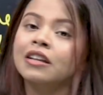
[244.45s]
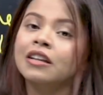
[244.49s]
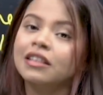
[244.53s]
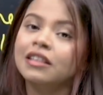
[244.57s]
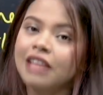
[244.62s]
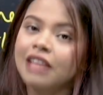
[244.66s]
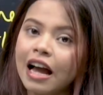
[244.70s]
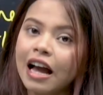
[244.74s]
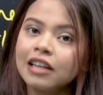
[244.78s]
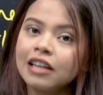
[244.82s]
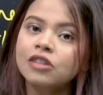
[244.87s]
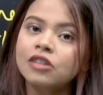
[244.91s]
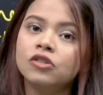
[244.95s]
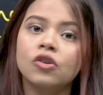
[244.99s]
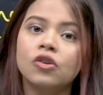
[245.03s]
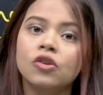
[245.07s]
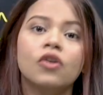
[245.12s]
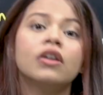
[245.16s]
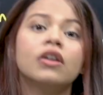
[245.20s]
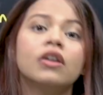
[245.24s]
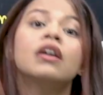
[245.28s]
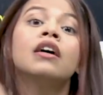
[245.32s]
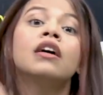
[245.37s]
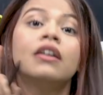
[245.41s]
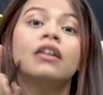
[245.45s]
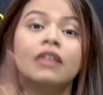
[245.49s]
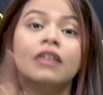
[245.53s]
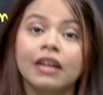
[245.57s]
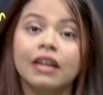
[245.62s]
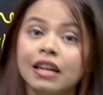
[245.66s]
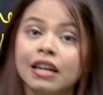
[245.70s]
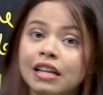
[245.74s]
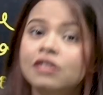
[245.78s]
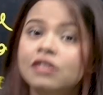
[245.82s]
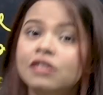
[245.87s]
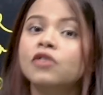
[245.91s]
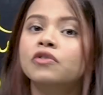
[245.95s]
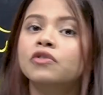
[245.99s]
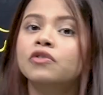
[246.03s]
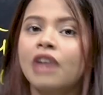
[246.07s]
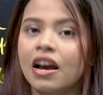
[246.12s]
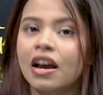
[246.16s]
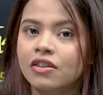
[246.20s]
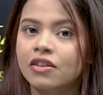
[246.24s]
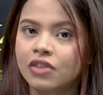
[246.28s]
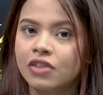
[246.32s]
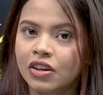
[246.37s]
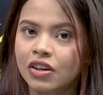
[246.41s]
That is your regressive
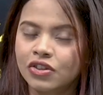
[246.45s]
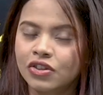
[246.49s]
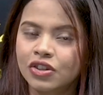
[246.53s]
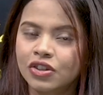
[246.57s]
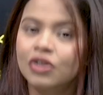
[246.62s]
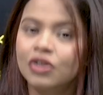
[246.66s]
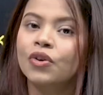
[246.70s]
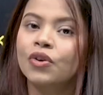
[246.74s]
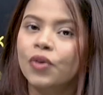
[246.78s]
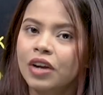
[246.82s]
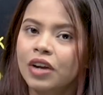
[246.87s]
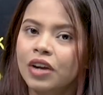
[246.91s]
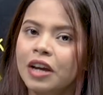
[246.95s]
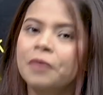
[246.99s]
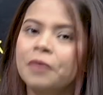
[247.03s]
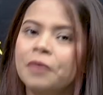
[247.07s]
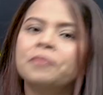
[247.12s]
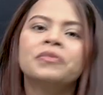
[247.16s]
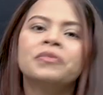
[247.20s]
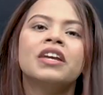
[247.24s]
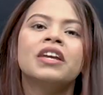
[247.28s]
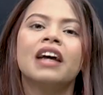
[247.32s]
taxation. Okay.